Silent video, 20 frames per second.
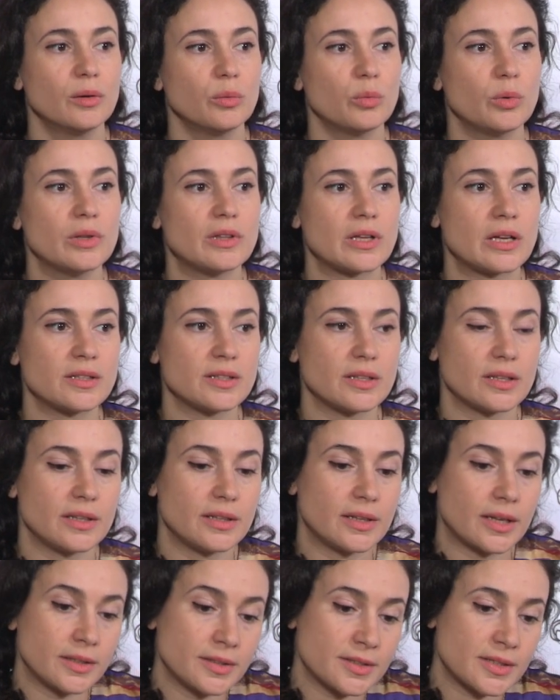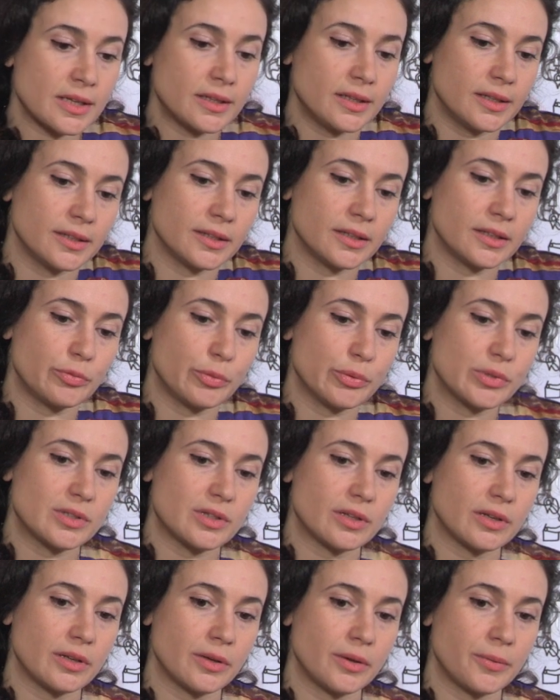In Unsettling, it was
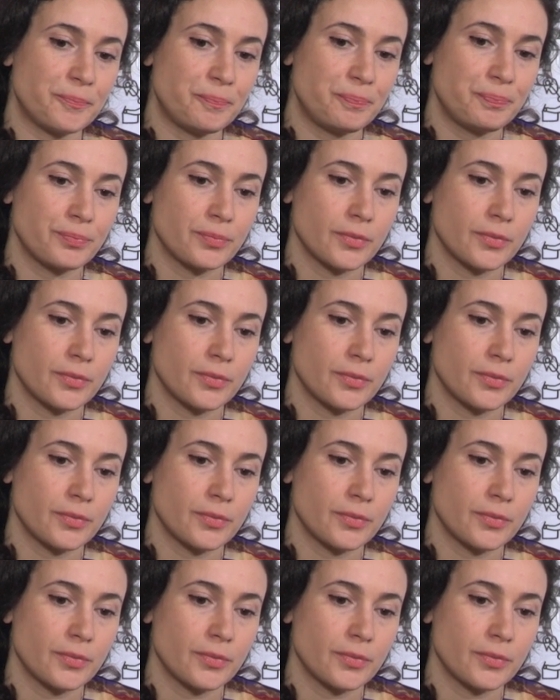the